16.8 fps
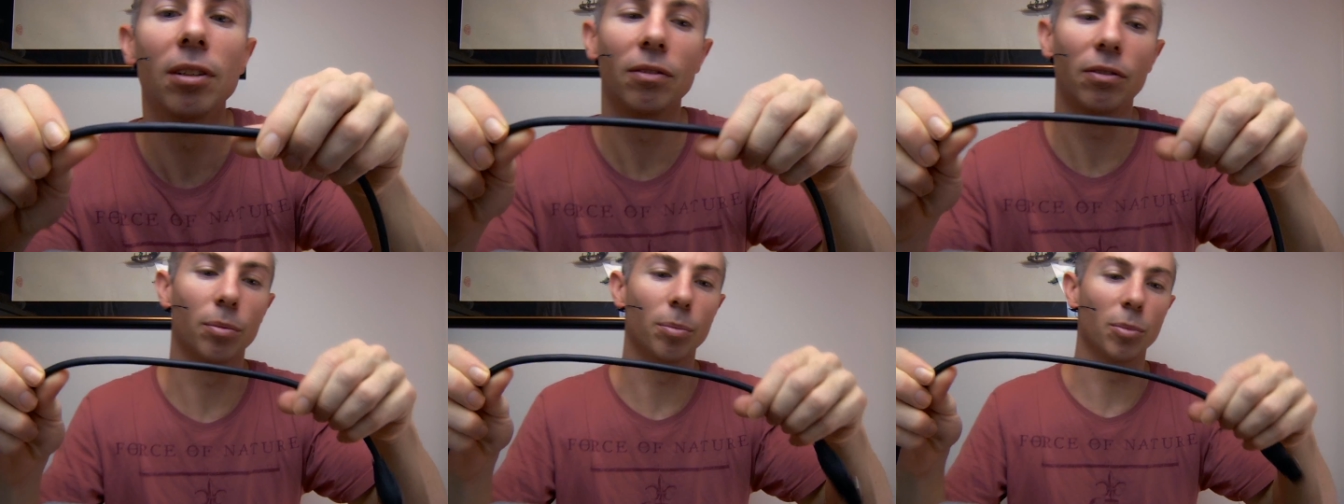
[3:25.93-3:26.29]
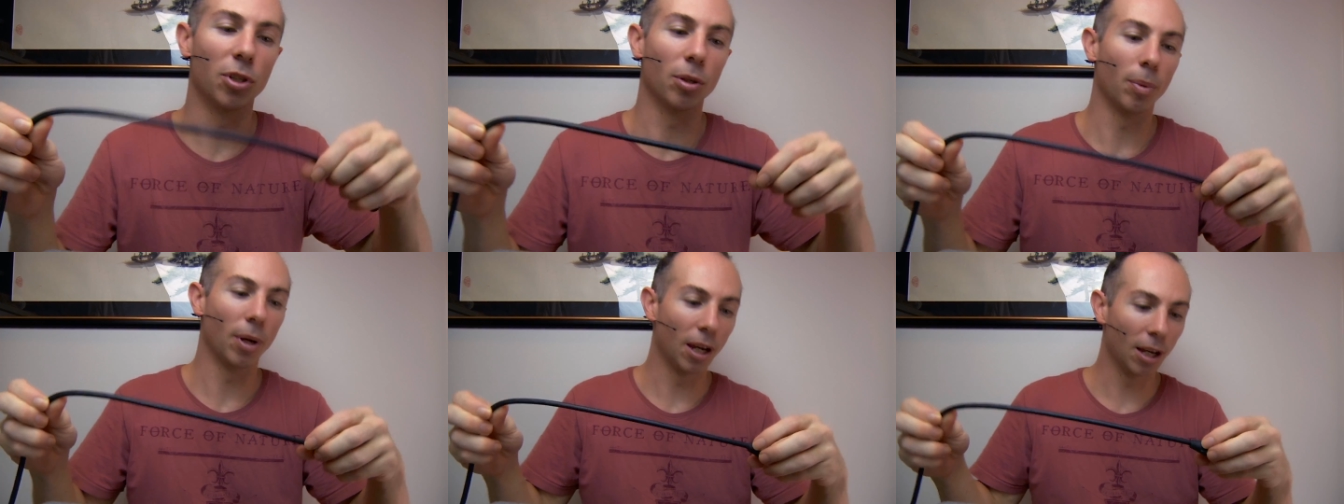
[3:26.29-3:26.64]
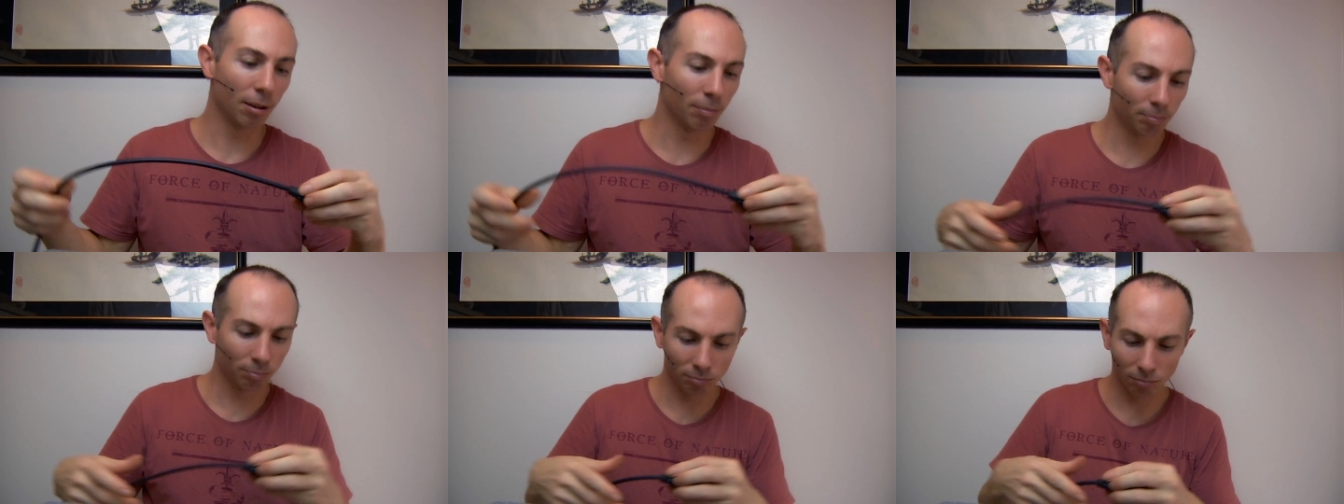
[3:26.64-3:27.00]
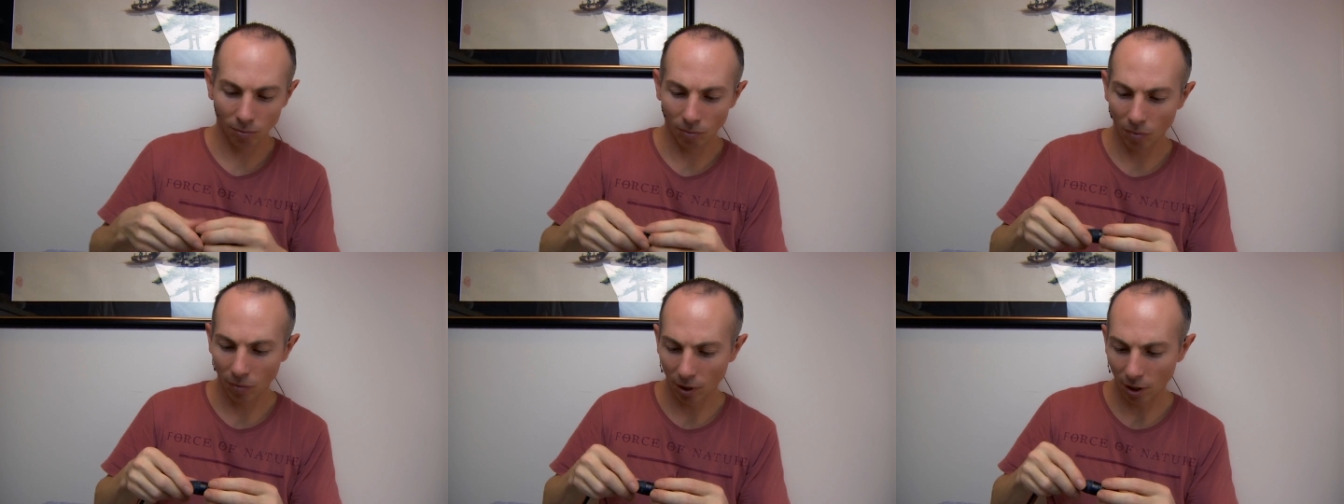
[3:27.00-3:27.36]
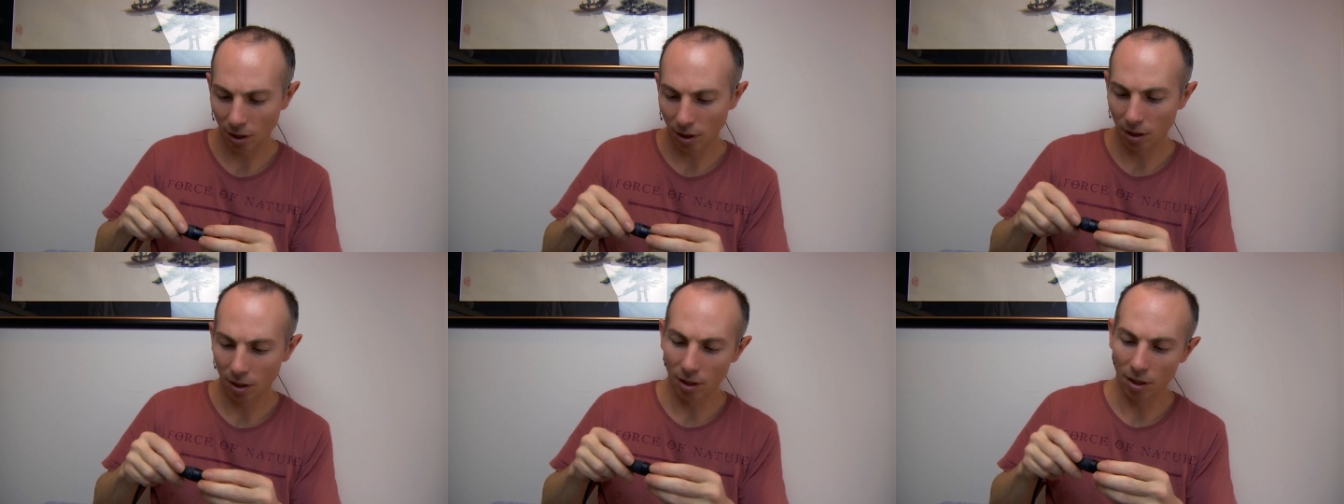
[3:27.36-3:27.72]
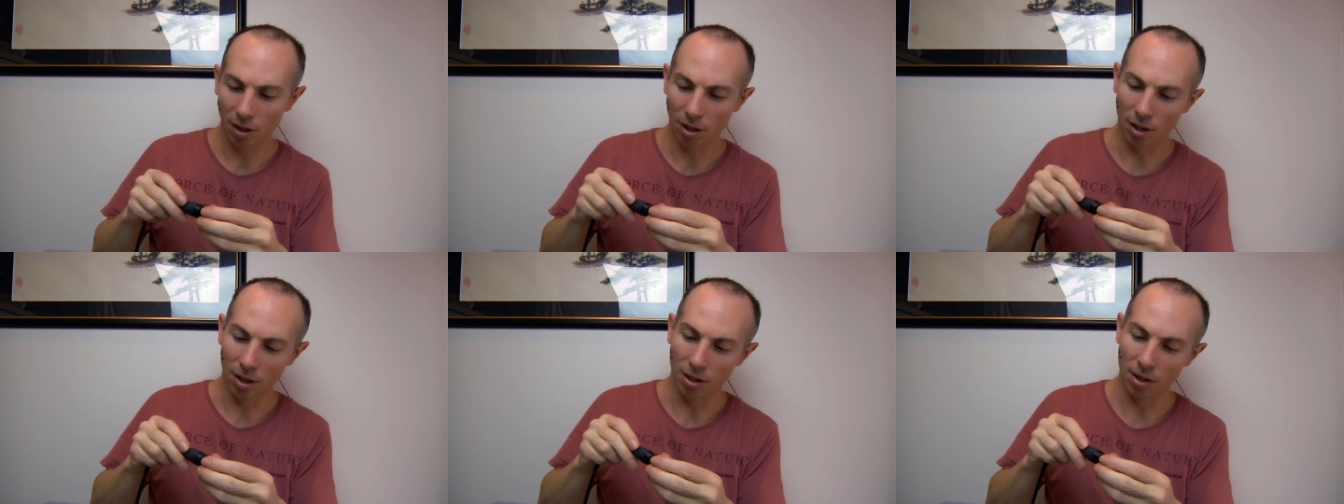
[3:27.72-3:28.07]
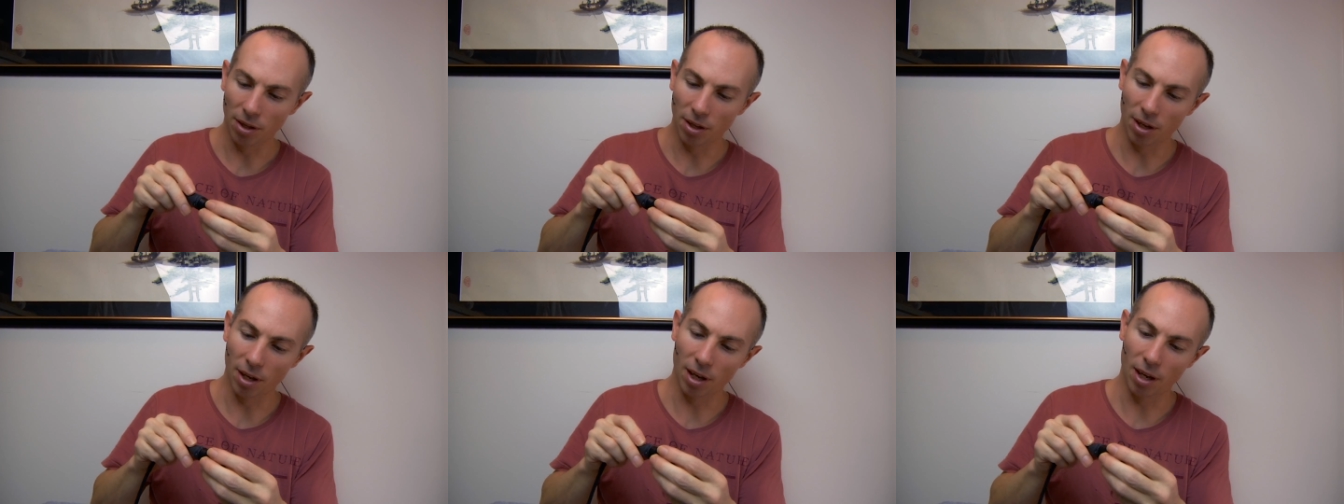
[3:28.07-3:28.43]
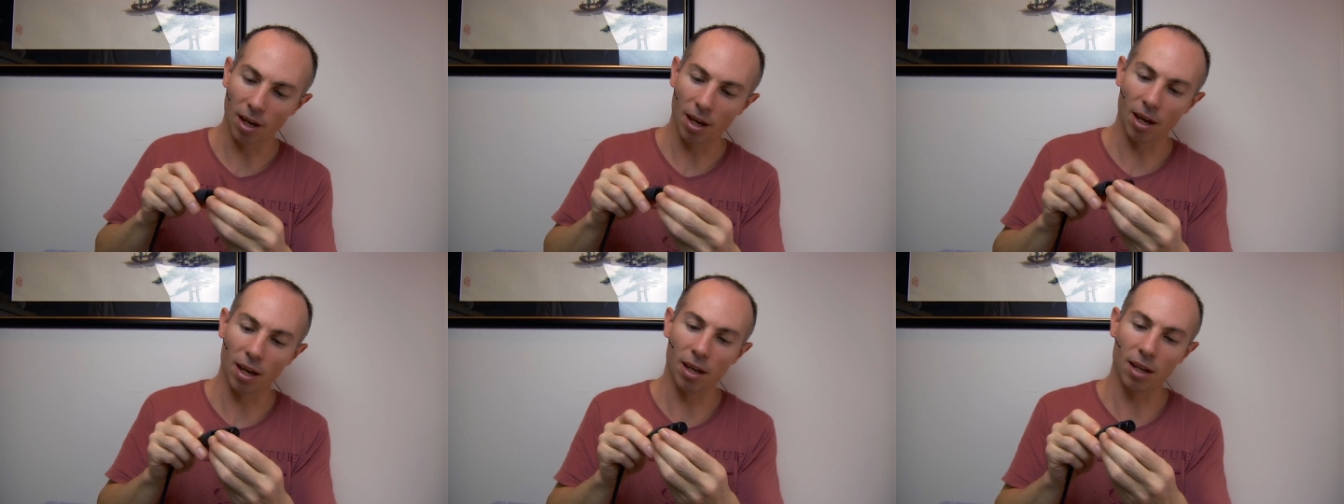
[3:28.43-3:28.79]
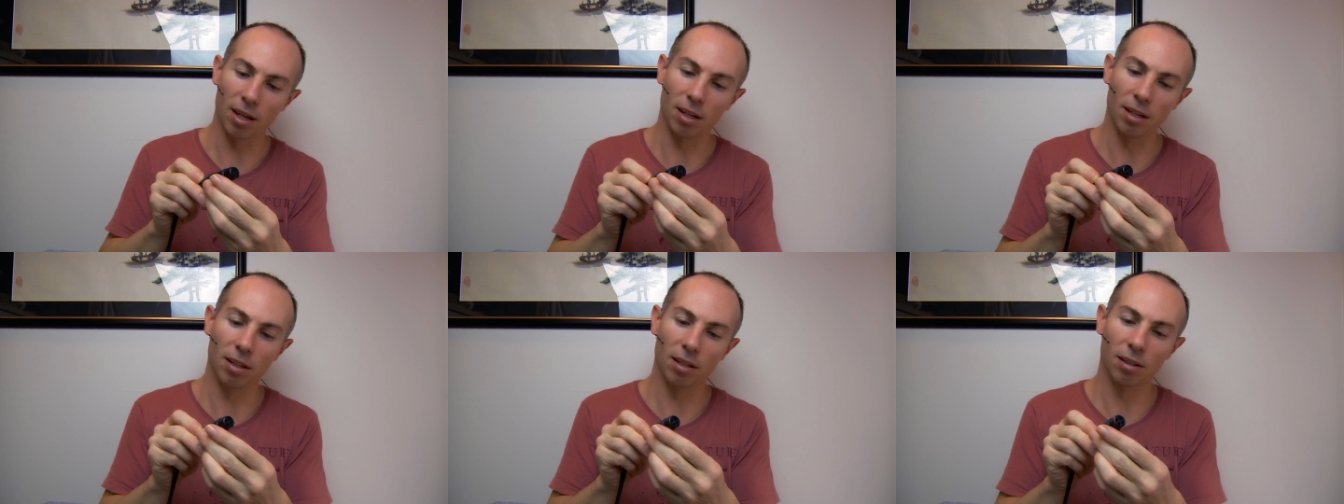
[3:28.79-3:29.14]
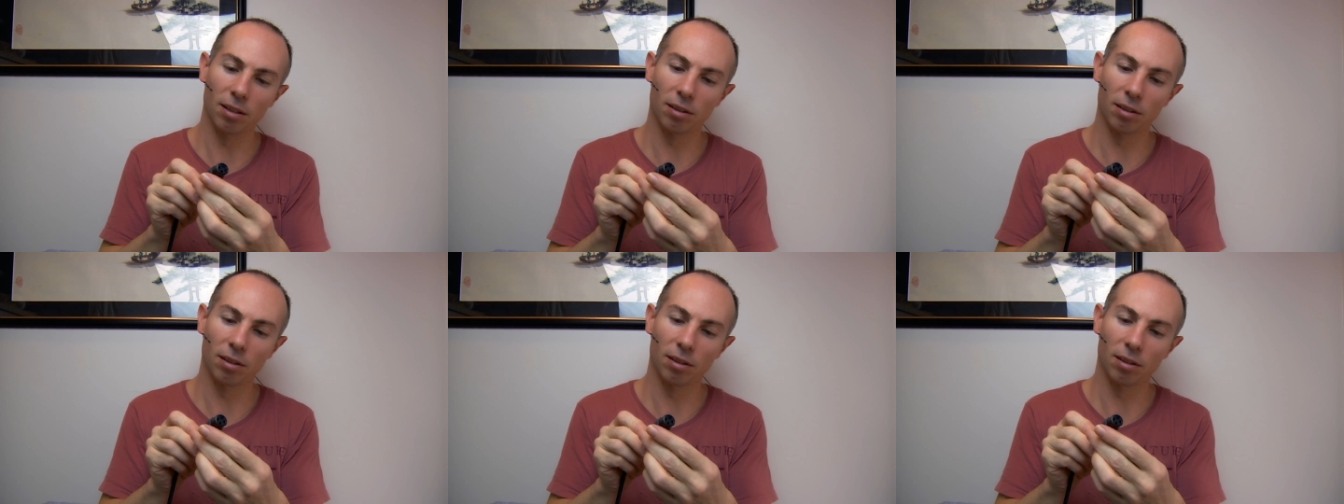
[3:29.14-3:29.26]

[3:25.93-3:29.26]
from Japan, and they're a